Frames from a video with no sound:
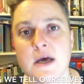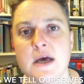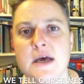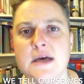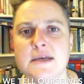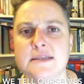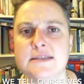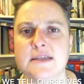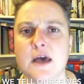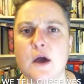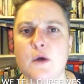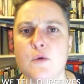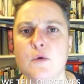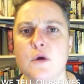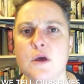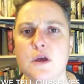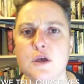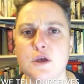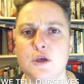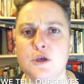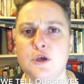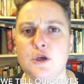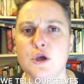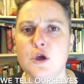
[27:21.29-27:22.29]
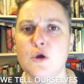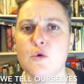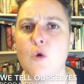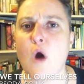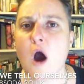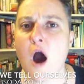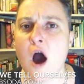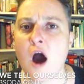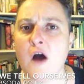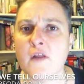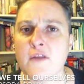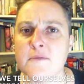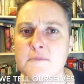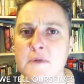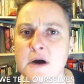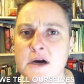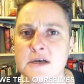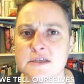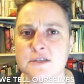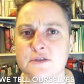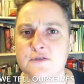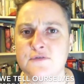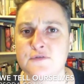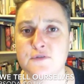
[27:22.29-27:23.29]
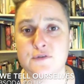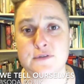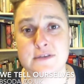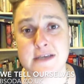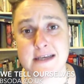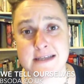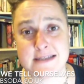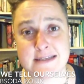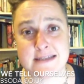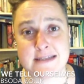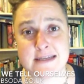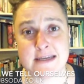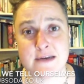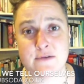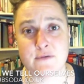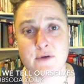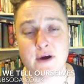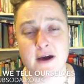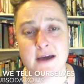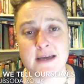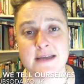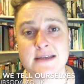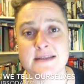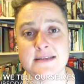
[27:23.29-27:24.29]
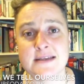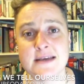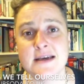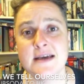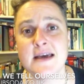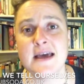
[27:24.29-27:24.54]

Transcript: So you are the master of your destiny, right?